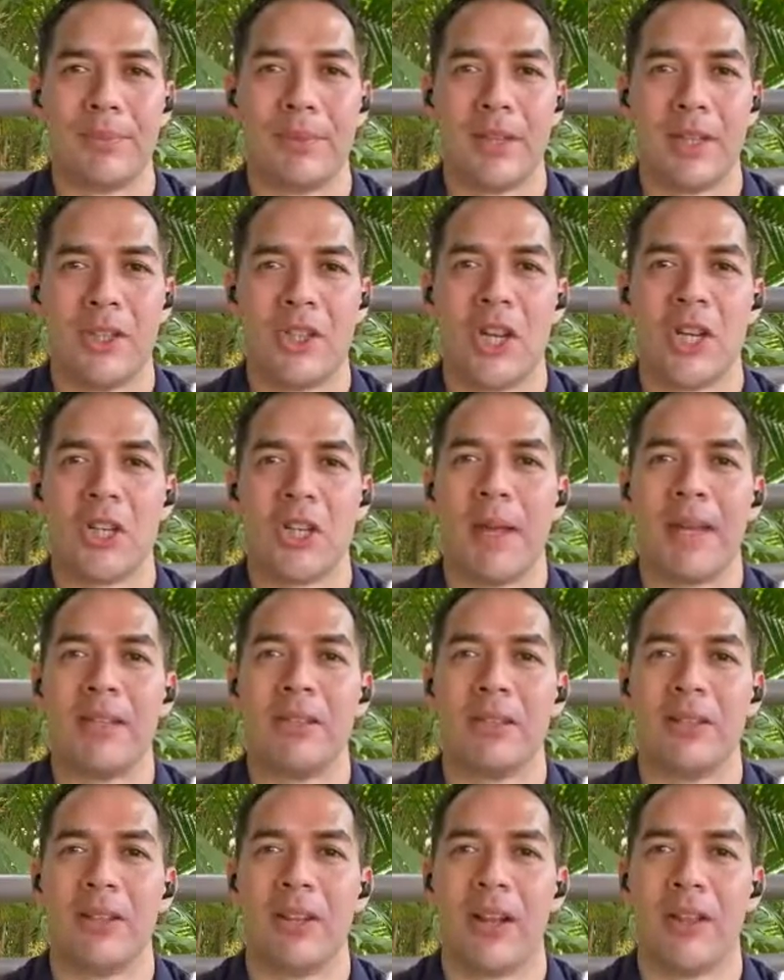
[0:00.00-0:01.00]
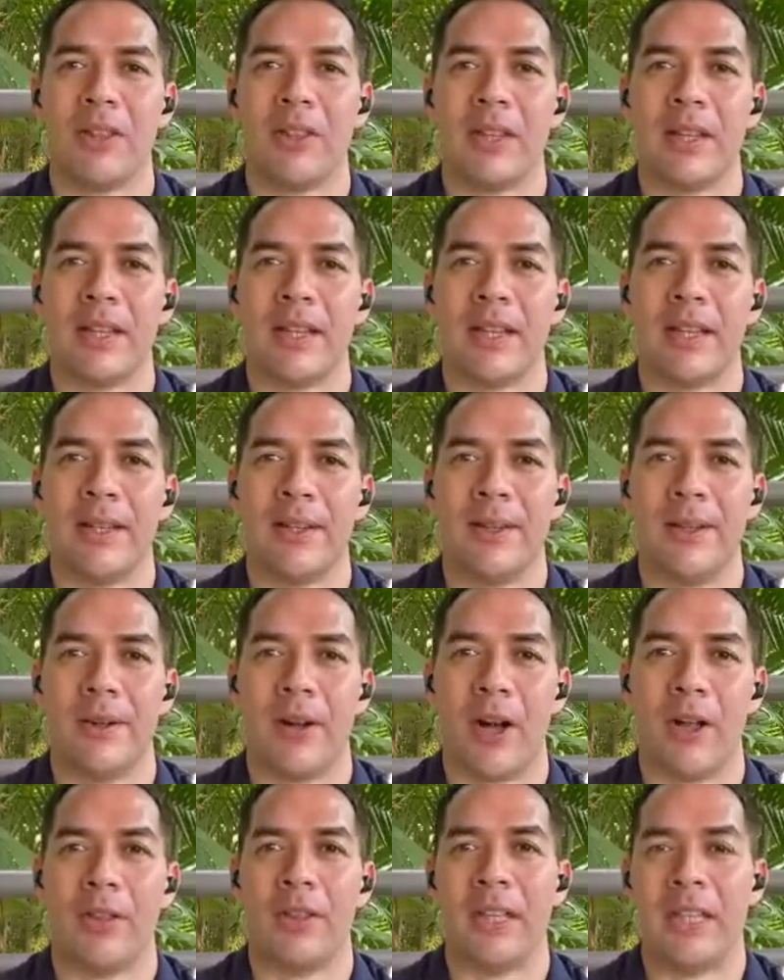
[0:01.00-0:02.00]
judgmental
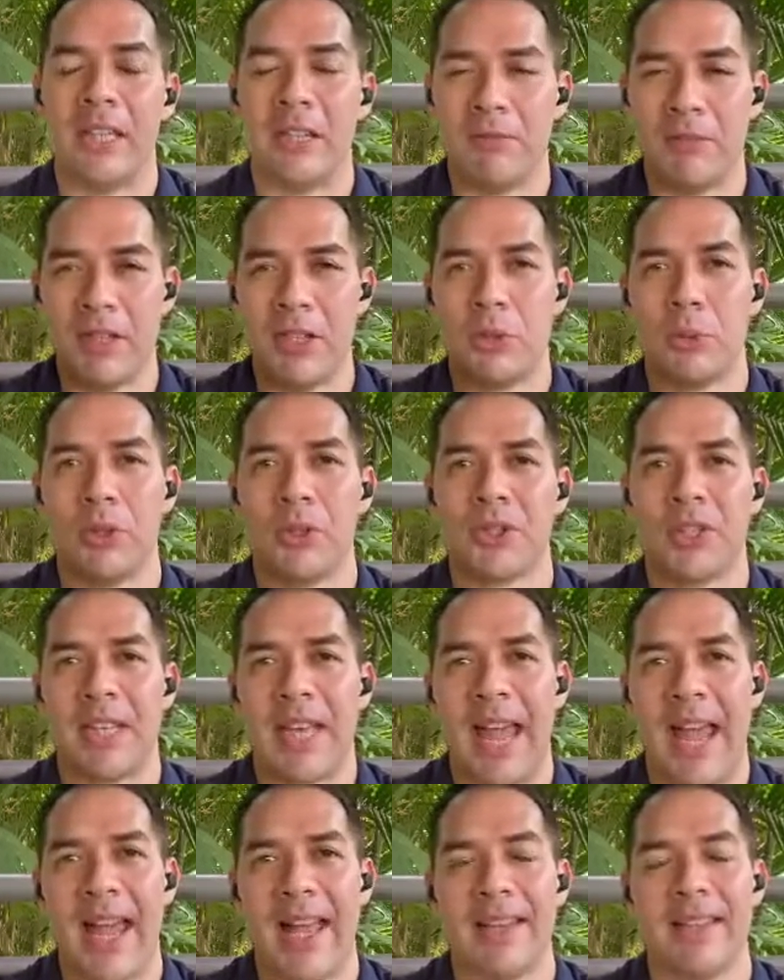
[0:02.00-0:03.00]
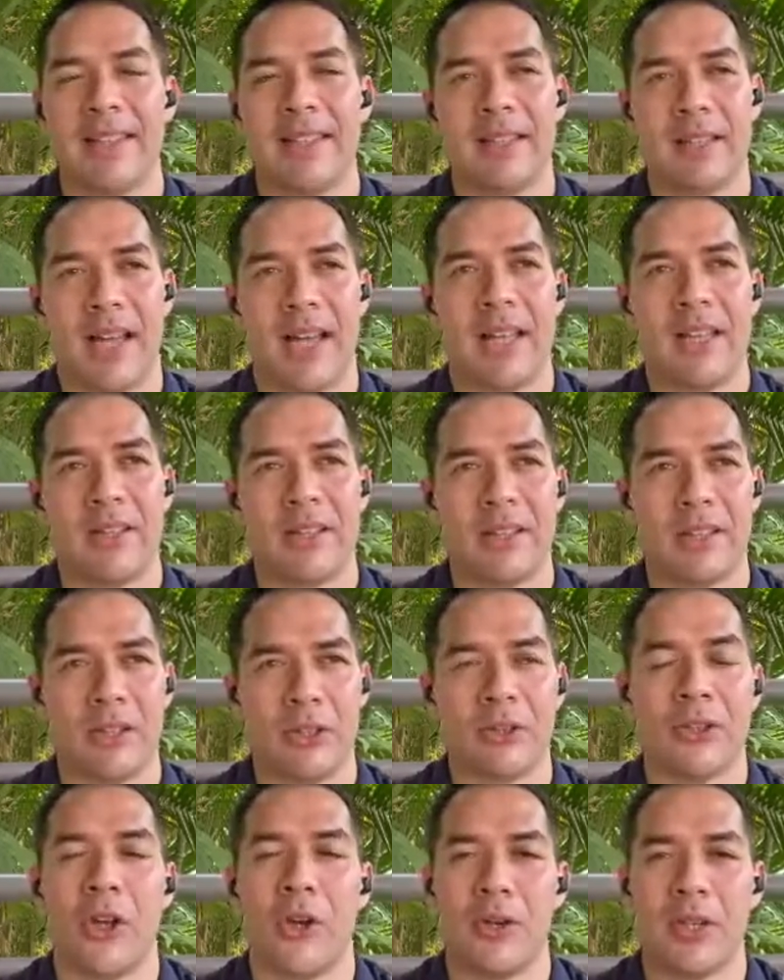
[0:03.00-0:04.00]
on the individuals at hand.
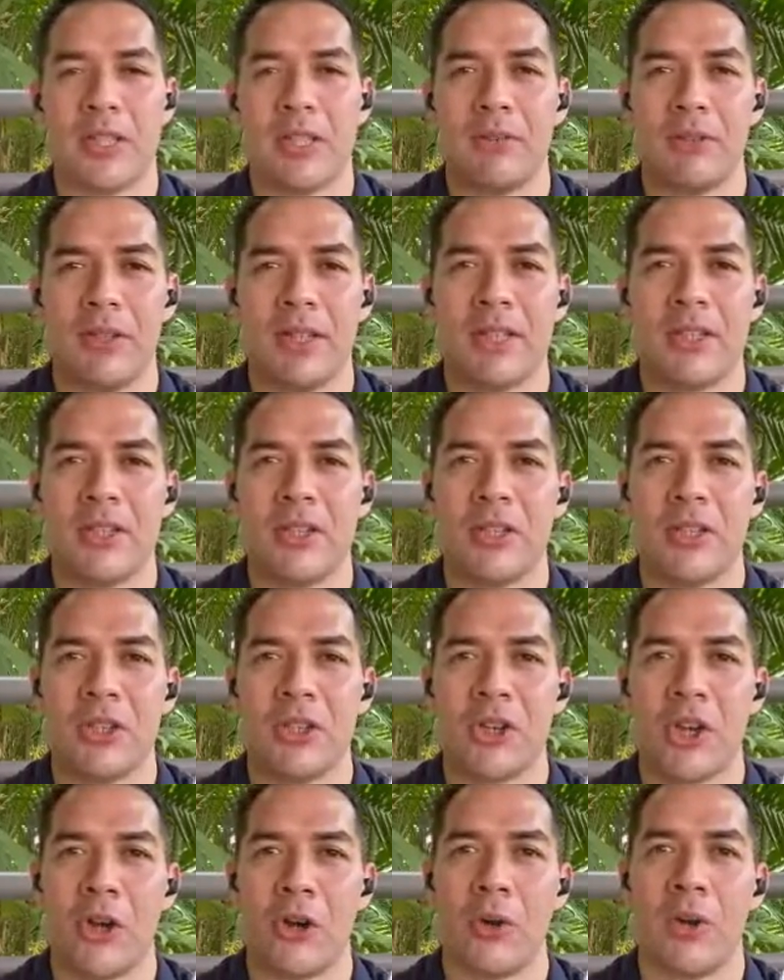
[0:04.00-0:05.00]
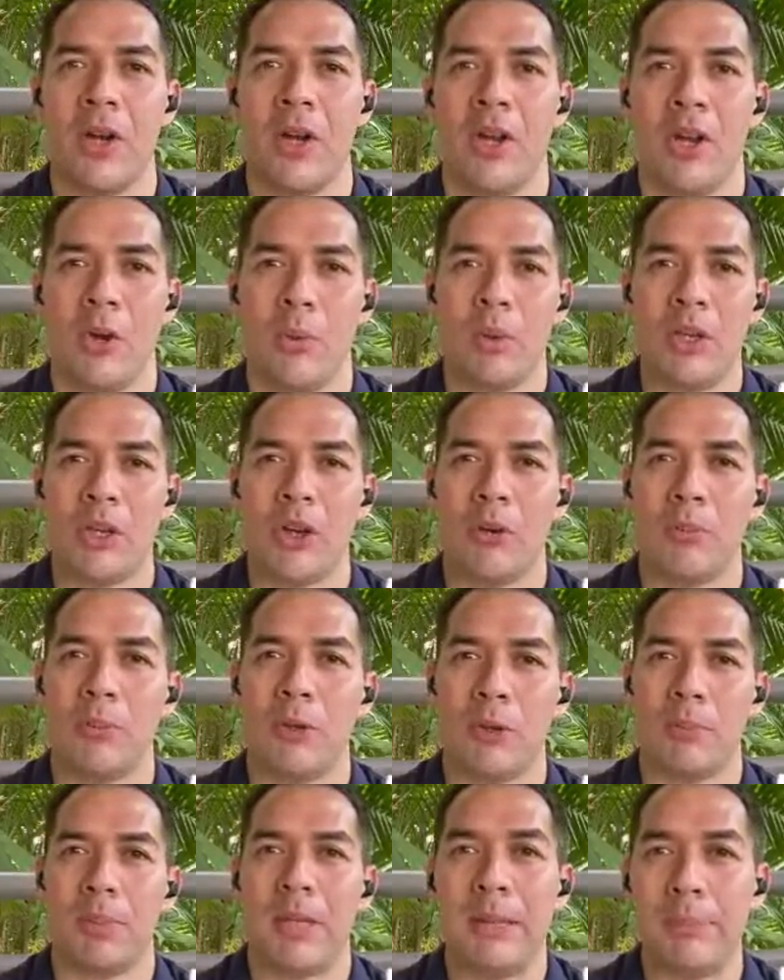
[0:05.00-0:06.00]
You'll notice if you listen to the show, we don't
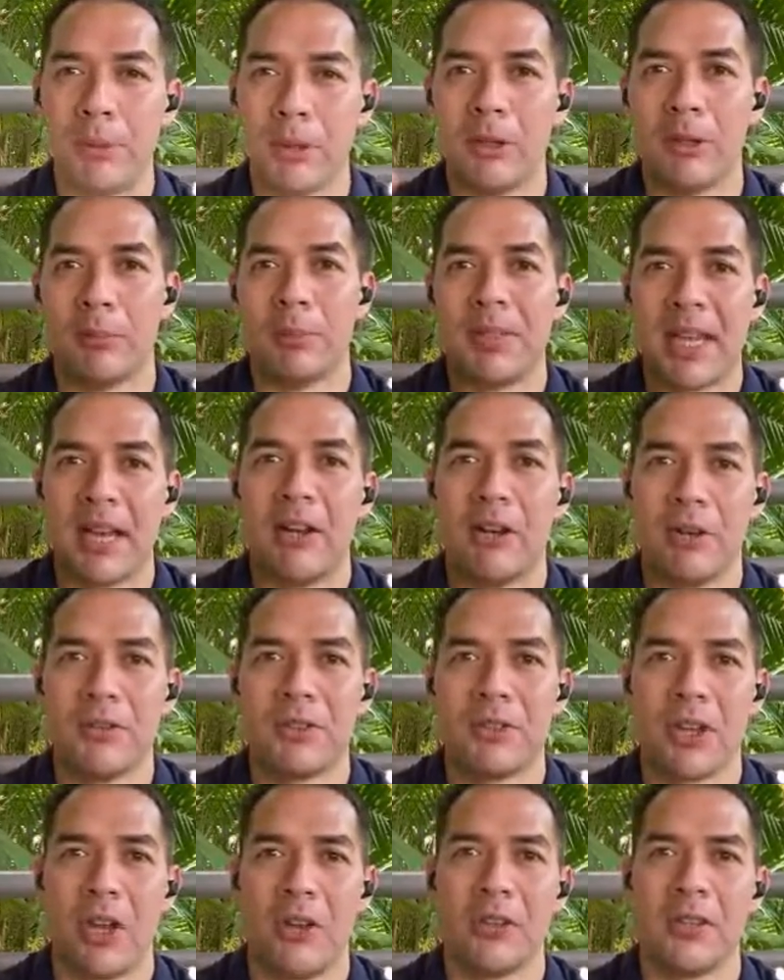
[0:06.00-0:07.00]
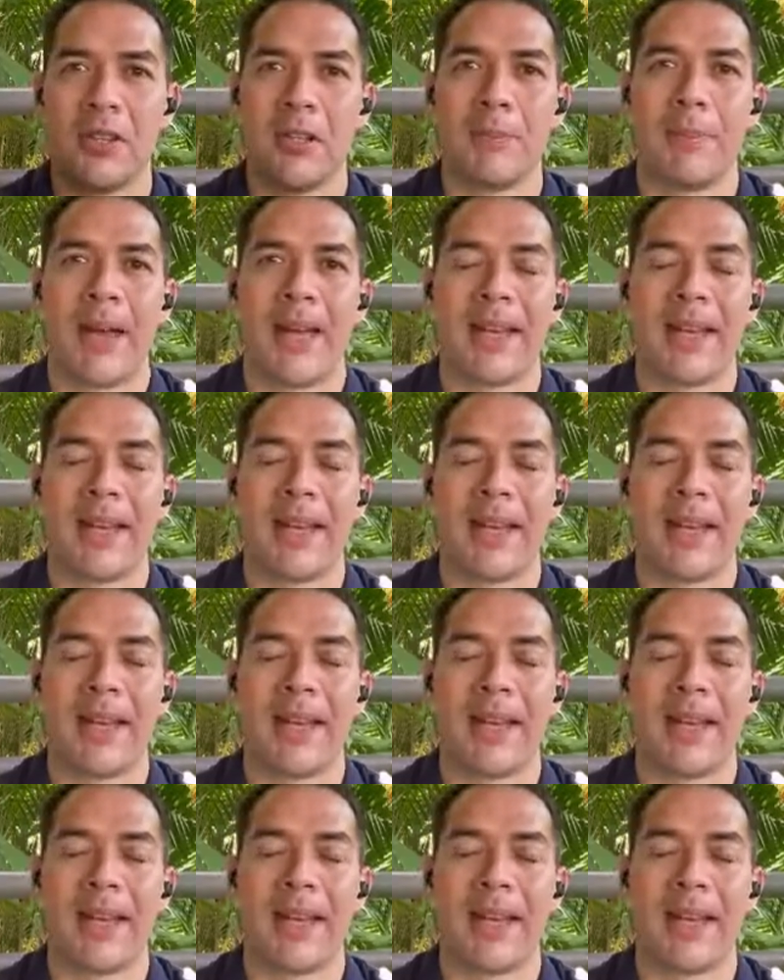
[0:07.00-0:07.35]
put people themselves onto the bad